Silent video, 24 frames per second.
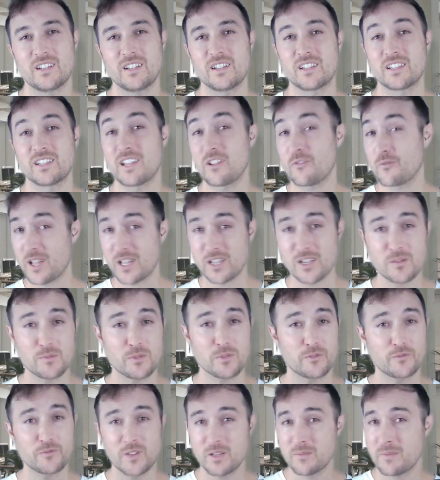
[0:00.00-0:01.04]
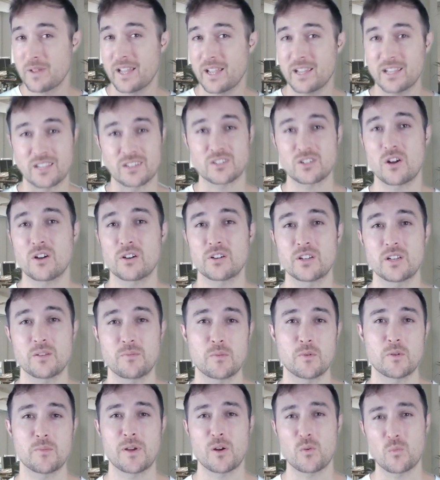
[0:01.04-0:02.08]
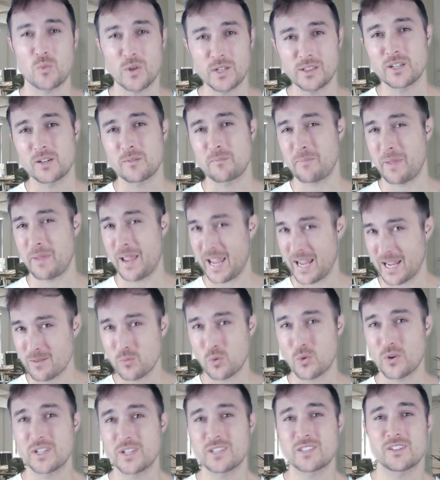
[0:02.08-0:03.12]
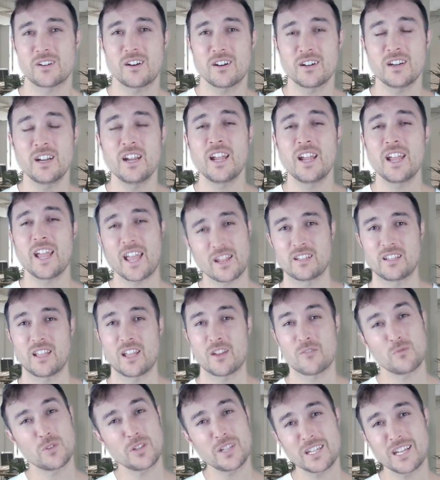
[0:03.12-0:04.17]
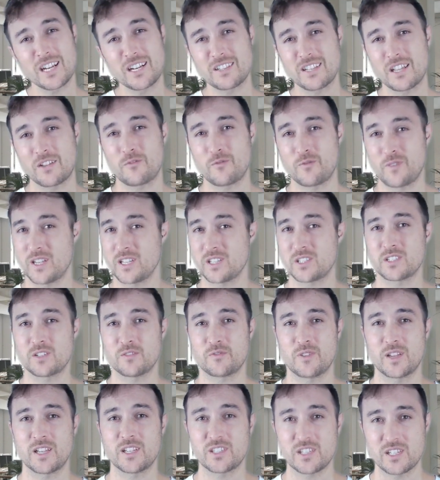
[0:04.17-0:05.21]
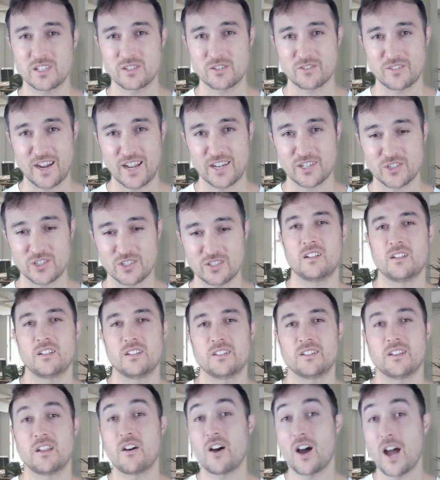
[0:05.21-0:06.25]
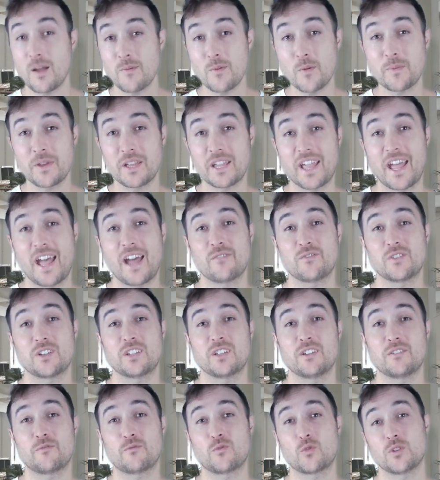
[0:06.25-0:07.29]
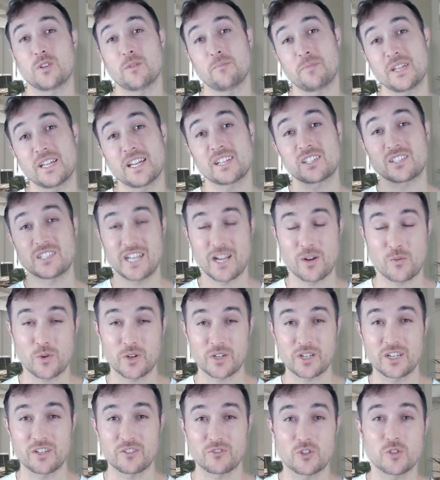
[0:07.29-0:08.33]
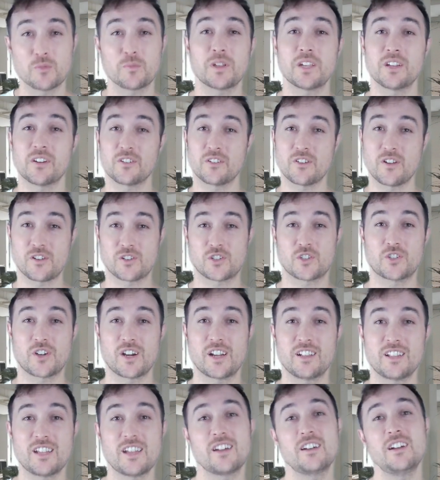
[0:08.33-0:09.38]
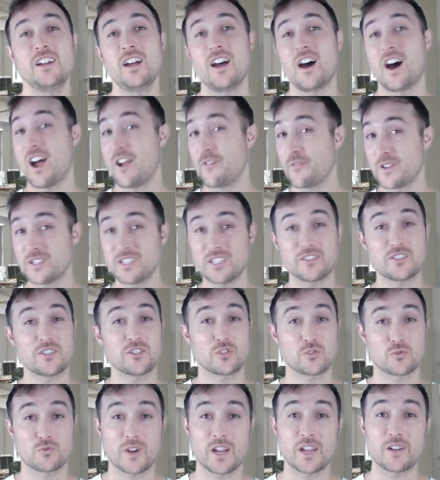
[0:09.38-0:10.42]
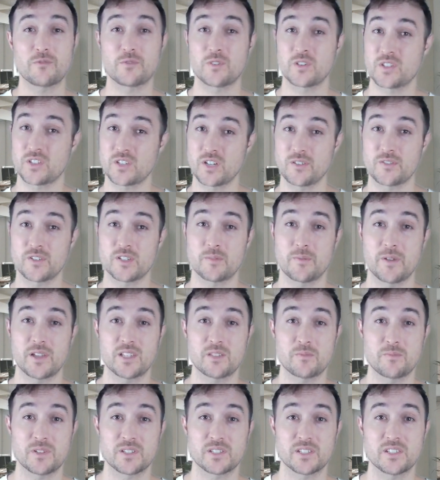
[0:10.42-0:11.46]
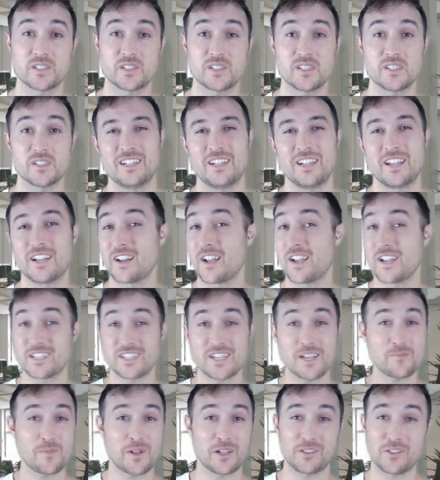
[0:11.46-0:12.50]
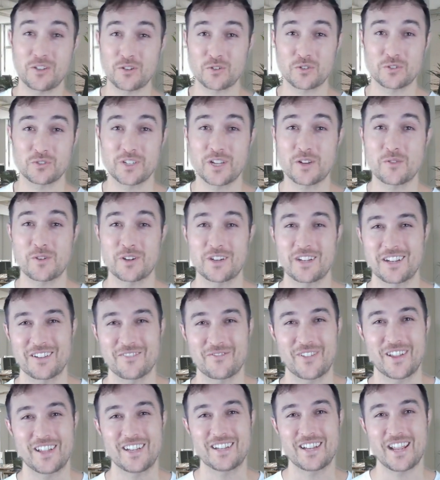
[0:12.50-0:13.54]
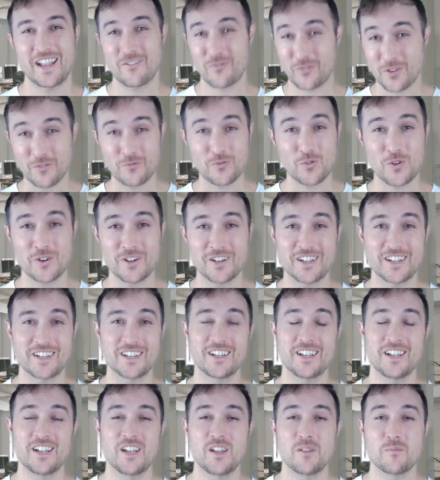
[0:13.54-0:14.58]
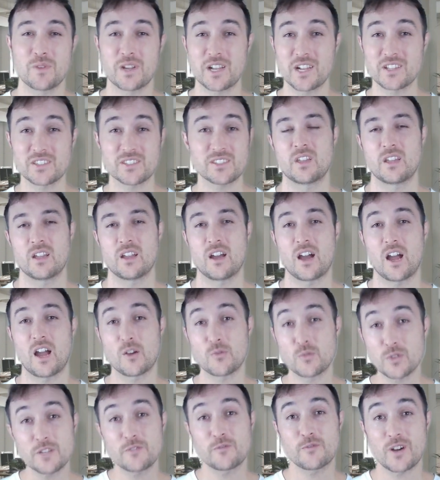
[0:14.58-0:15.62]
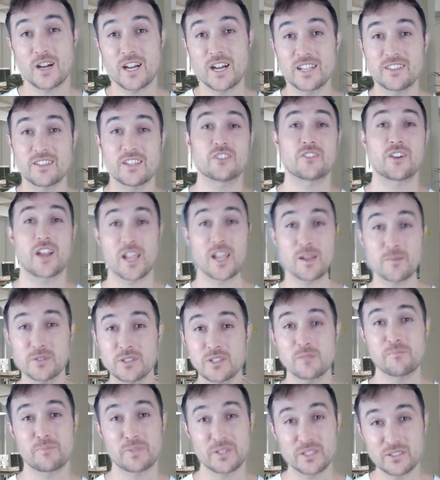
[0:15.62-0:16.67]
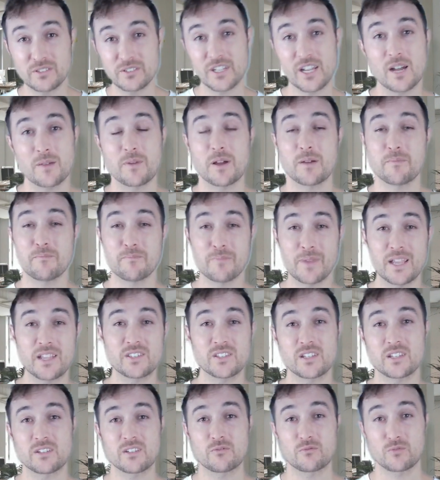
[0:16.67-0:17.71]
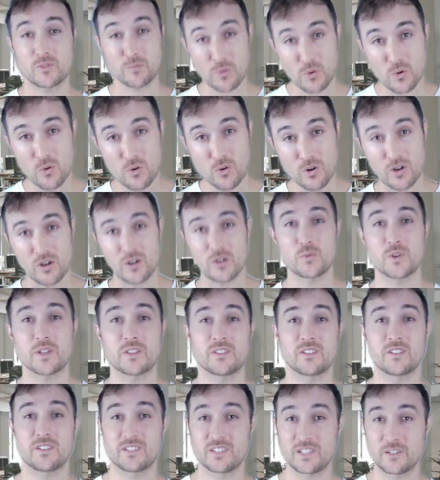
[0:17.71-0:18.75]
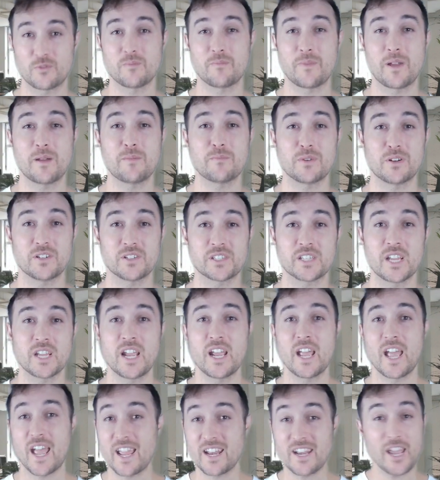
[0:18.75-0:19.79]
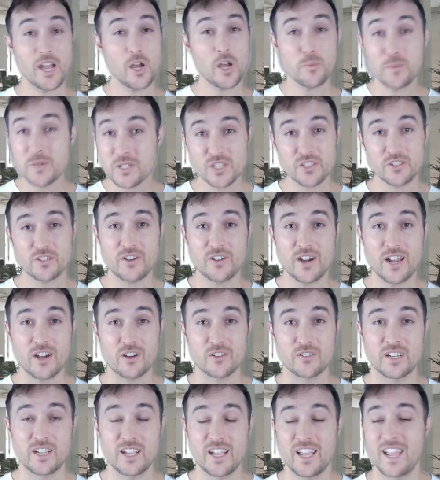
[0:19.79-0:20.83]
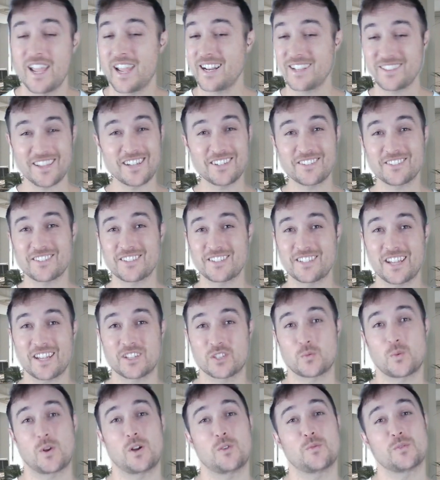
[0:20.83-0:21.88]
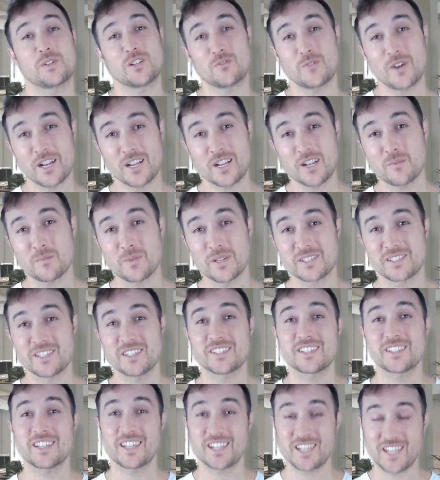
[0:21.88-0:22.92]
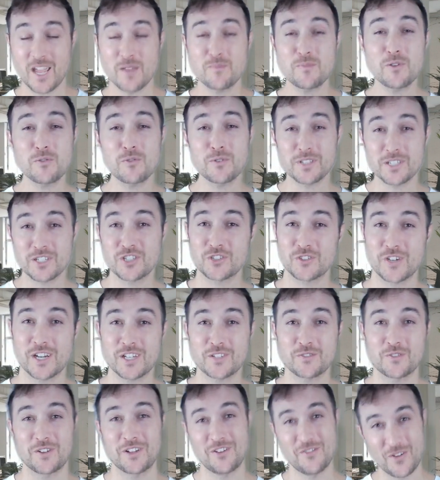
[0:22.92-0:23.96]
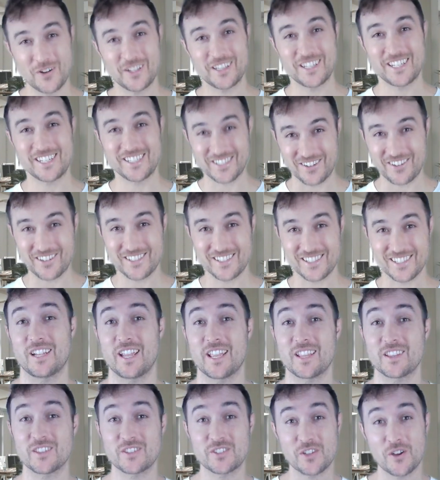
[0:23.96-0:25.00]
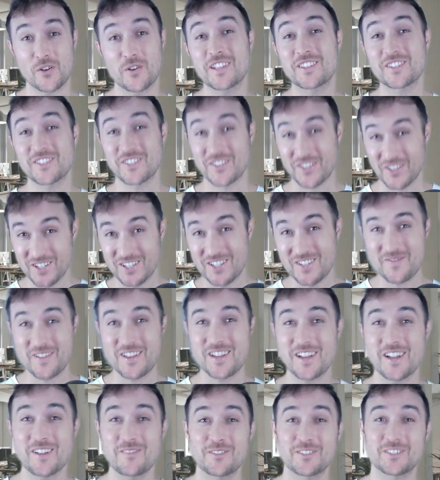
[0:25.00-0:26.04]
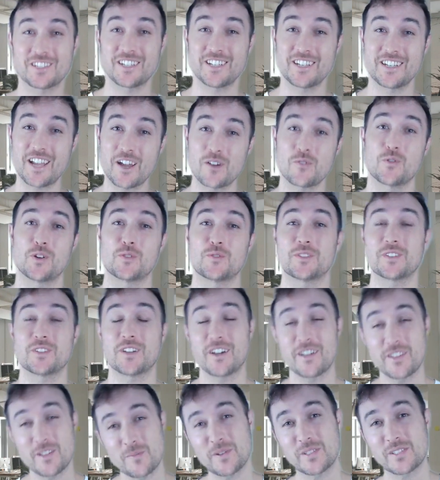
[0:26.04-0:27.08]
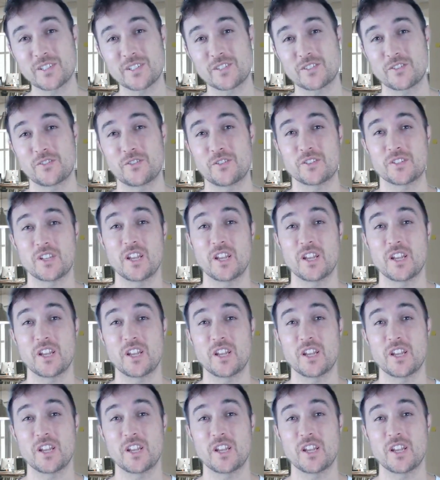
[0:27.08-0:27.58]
get valuable feedback and talking to people about what their pain points are, and really getting that face-to-face interaction. Now, I'm a big advocate for the BX networking group here in Australia. I find that they're great for service-based businesses. And I attend my local networking event every fortnight because I really find that you're able to build up amazing rapport with different members and help each other out. And at the end of the day as well, when you're running a business, it can be really stressful and really daunting. And so it's good to be able to network with other business owners